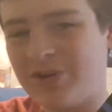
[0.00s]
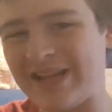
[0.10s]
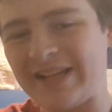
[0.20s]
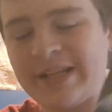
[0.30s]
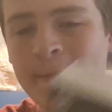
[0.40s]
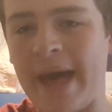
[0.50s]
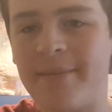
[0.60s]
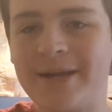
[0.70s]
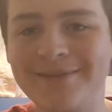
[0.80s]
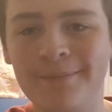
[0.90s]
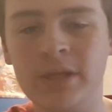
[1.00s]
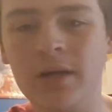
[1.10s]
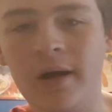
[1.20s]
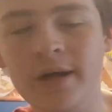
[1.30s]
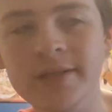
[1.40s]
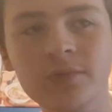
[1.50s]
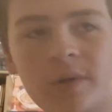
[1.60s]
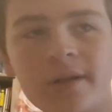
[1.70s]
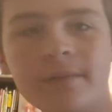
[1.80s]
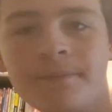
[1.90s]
They did a Batman Beyond one.